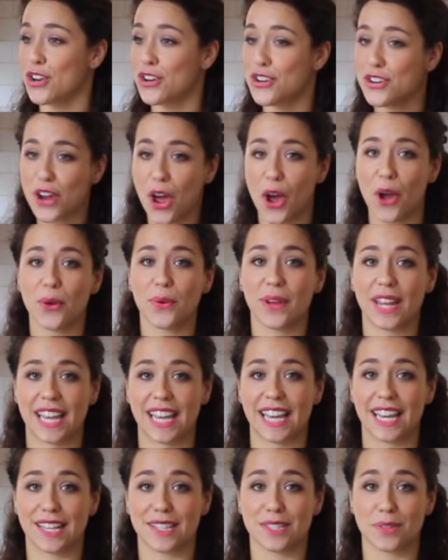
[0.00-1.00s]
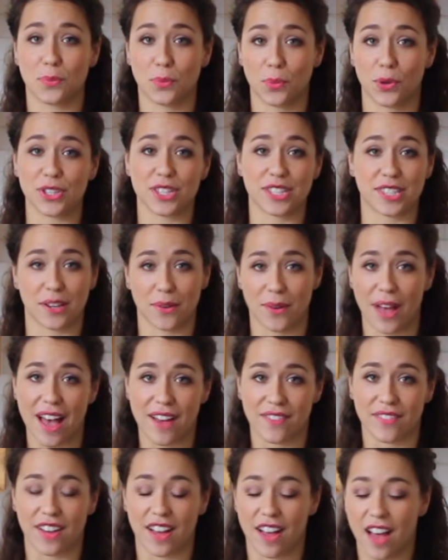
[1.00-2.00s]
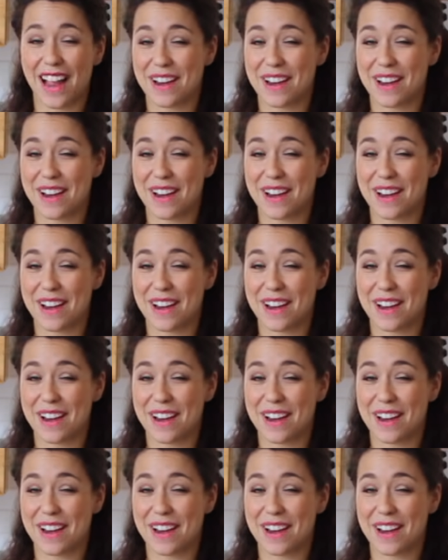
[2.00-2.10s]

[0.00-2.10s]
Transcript: no heat whatsoever.